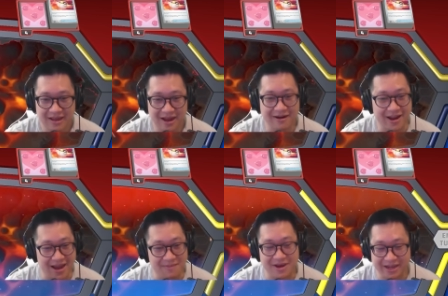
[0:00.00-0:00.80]
Alright,
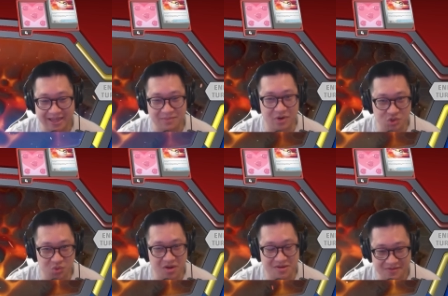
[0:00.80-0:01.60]
I'm gonna get more
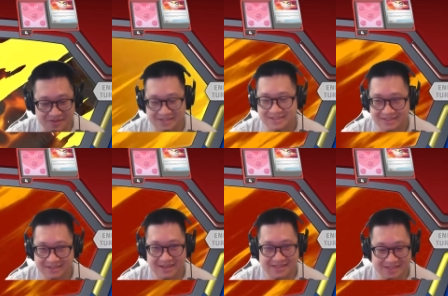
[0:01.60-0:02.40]
draws.
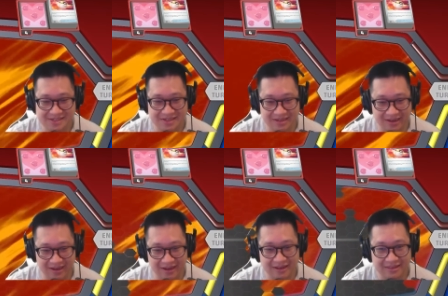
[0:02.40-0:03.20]
This is
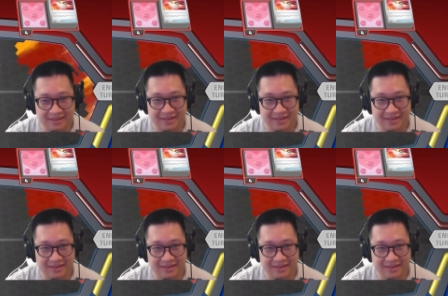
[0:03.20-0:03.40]
good.